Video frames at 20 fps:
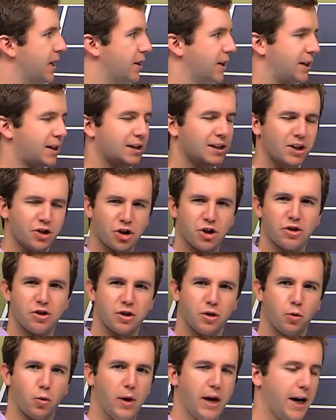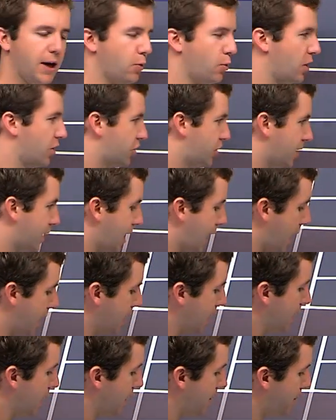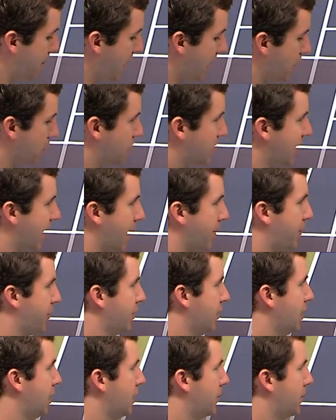the conditions, in a way, once she got better depth,